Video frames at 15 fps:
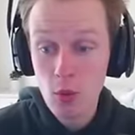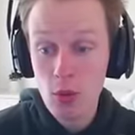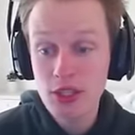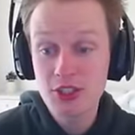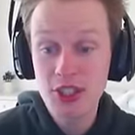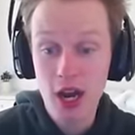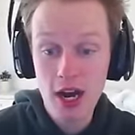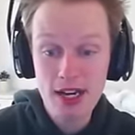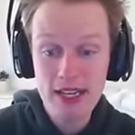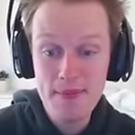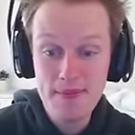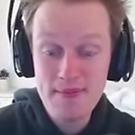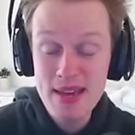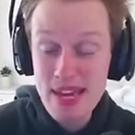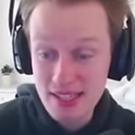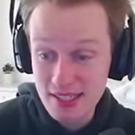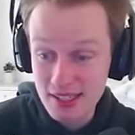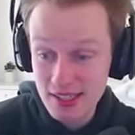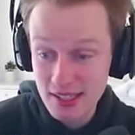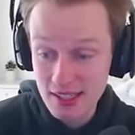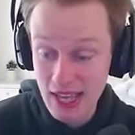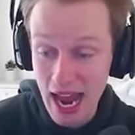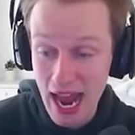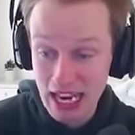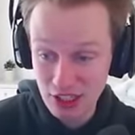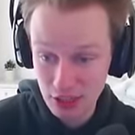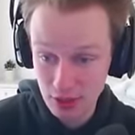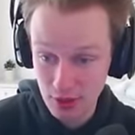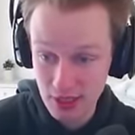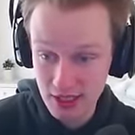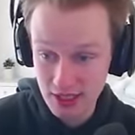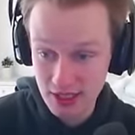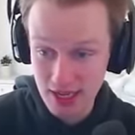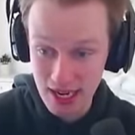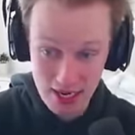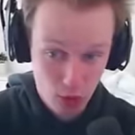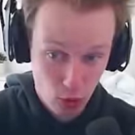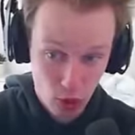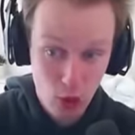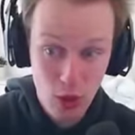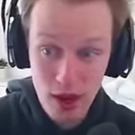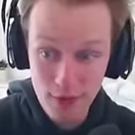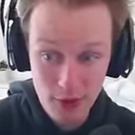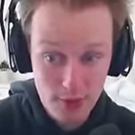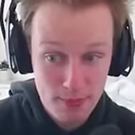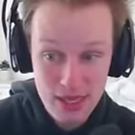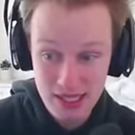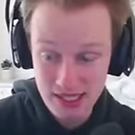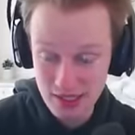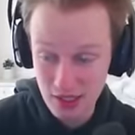where Doni missed the asteroids on the side, or whoever missed